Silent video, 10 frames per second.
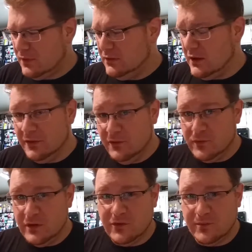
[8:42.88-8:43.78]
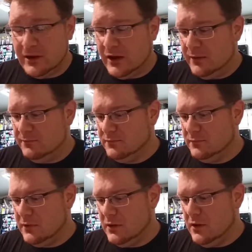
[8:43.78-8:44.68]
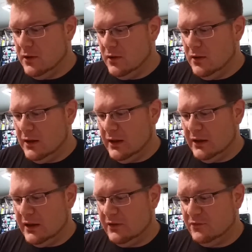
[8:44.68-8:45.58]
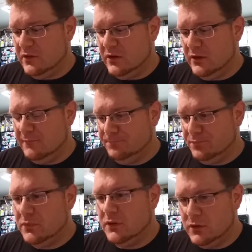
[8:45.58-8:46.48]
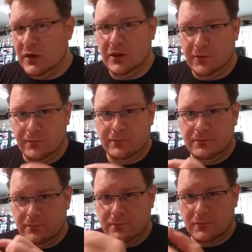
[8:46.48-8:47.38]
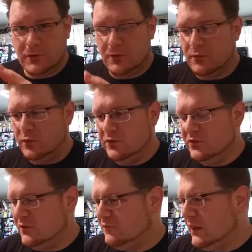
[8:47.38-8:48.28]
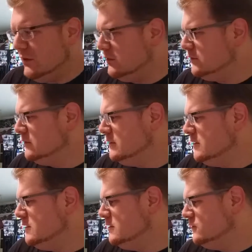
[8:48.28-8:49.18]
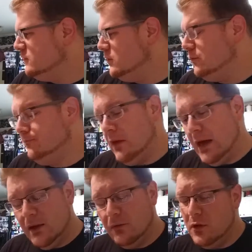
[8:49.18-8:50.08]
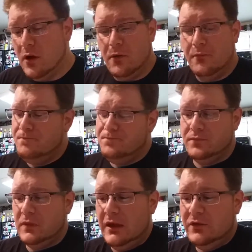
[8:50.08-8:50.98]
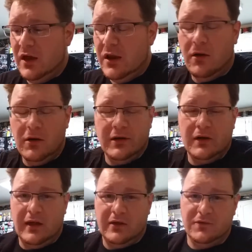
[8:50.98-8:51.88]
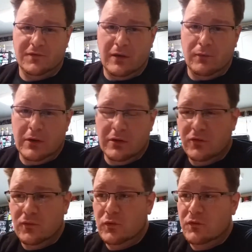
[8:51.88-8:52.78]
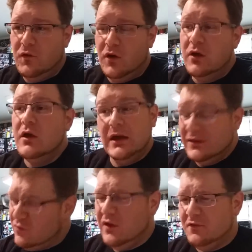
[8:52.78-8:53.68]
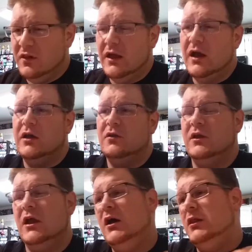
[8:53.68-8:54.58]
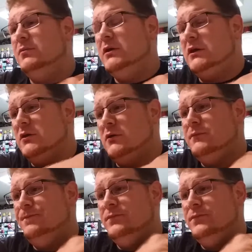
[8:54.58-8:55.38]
Now this one is a bacatum, and it has the yellow corollas in the flower. So I don't know. It's kind of hard to classify where this one would fall. It's definitely hotter than a jalapeno.